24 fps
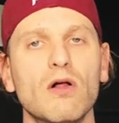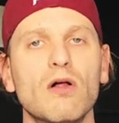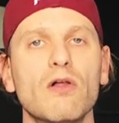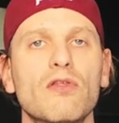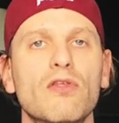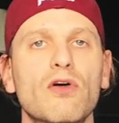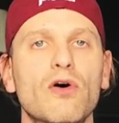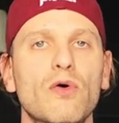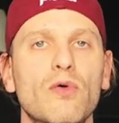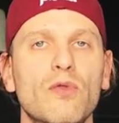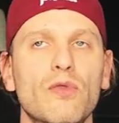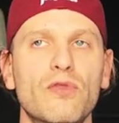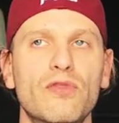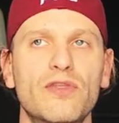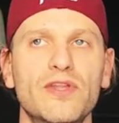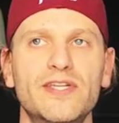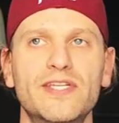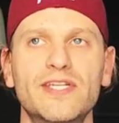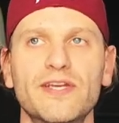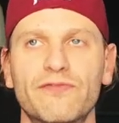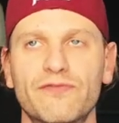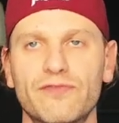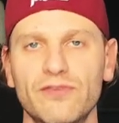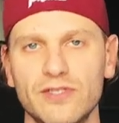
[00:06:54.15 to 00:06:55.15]
although the
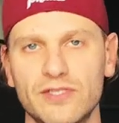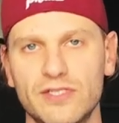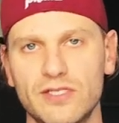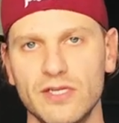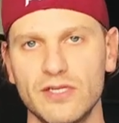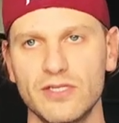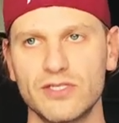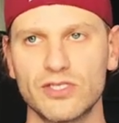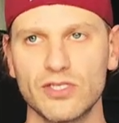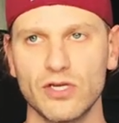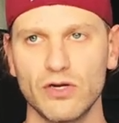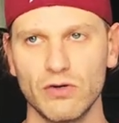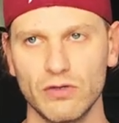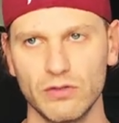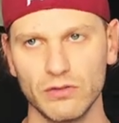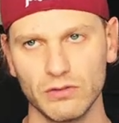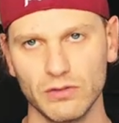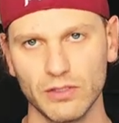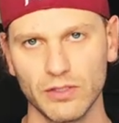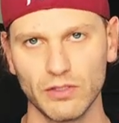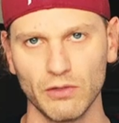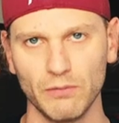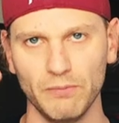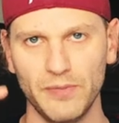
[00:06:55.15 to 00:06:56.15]
differences are a
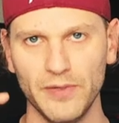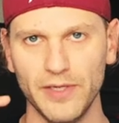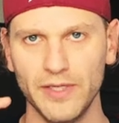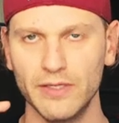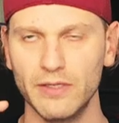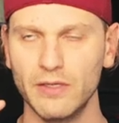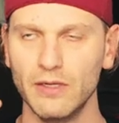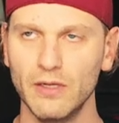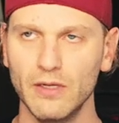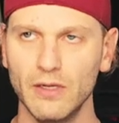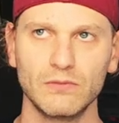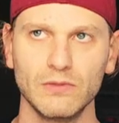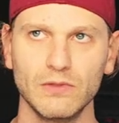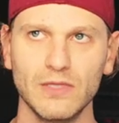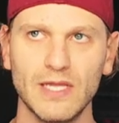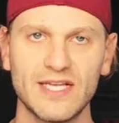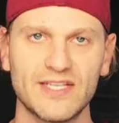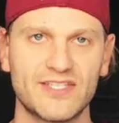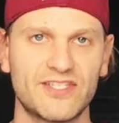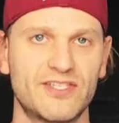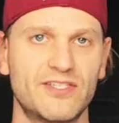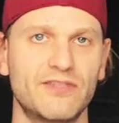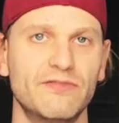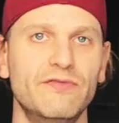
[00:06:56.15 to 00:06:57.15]
little bit
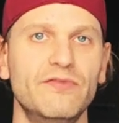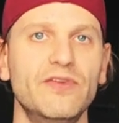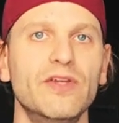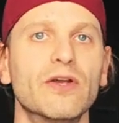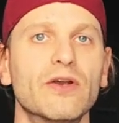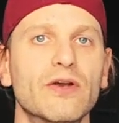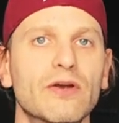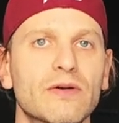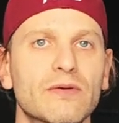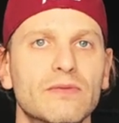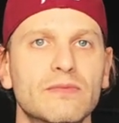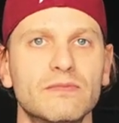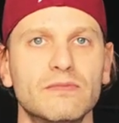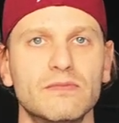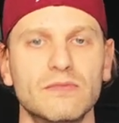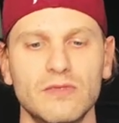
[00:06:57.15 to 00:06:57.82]
less severe.